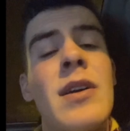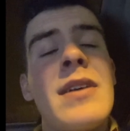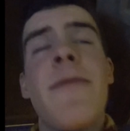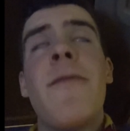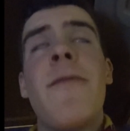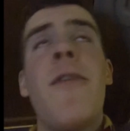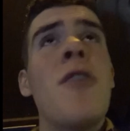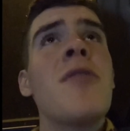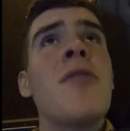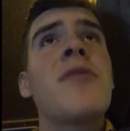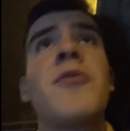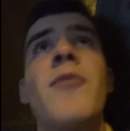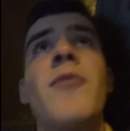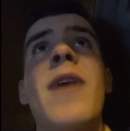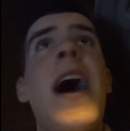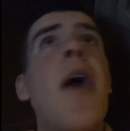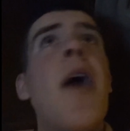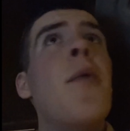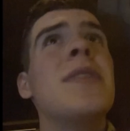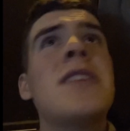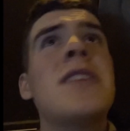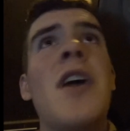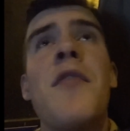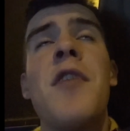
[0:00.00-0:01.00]
Foster
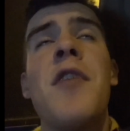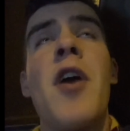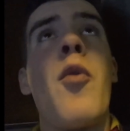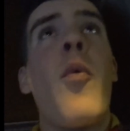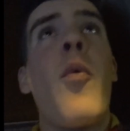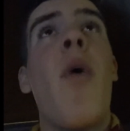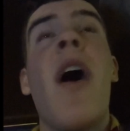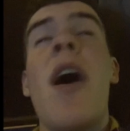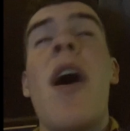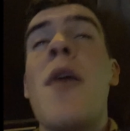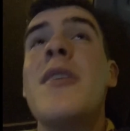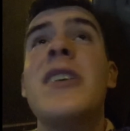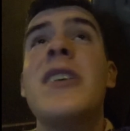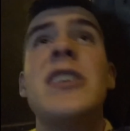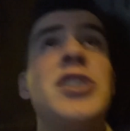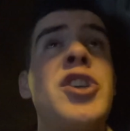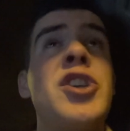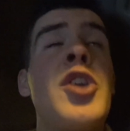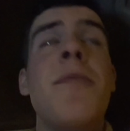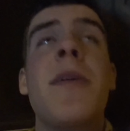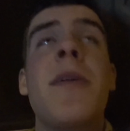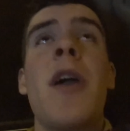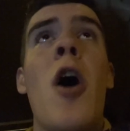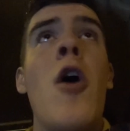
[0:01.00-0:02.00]
out, we don't know why. We
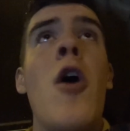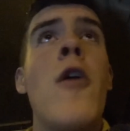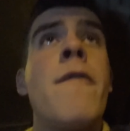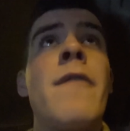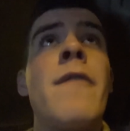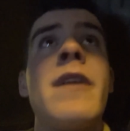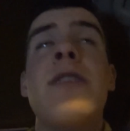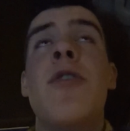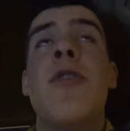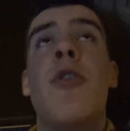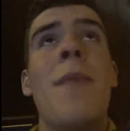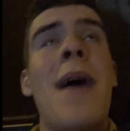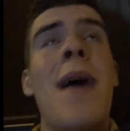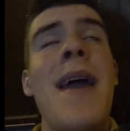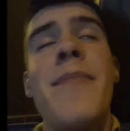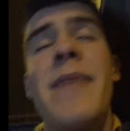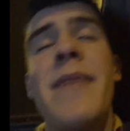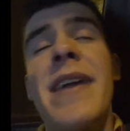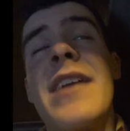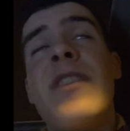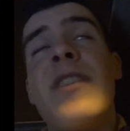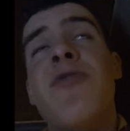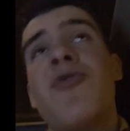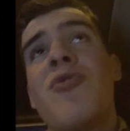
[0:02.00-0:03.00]
assume COVID or
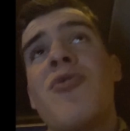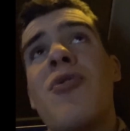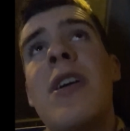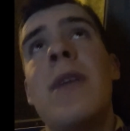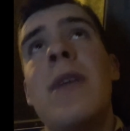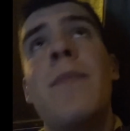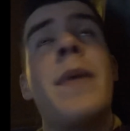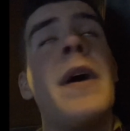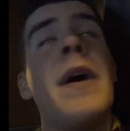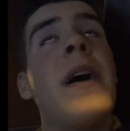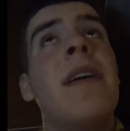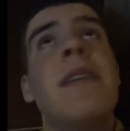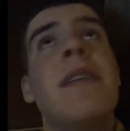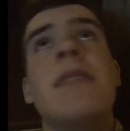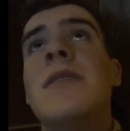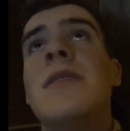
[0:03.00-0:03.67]
maybe injury, but